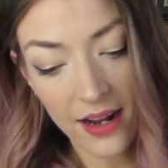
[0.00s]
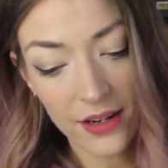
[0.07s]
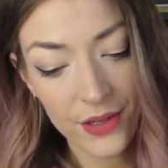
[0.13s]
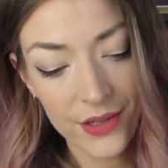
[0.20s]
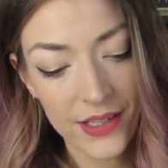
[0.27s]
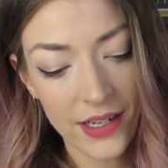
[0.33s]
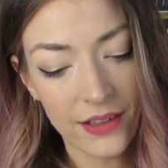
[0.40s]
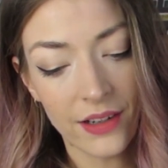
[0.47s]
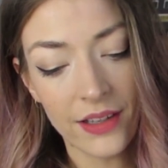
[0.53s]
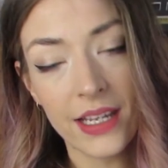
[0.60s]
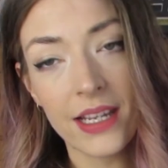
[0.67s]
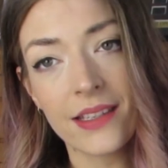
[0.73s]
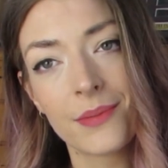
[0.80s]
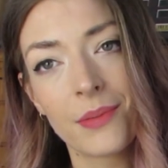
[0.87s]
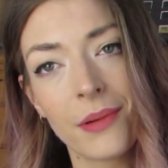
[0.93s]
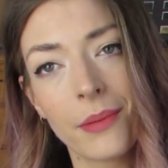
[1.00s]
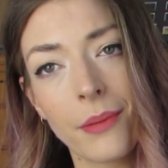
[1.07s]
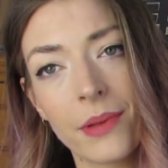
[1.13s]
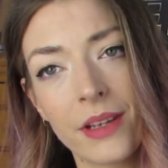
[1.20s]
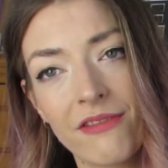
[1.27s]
I also got this probably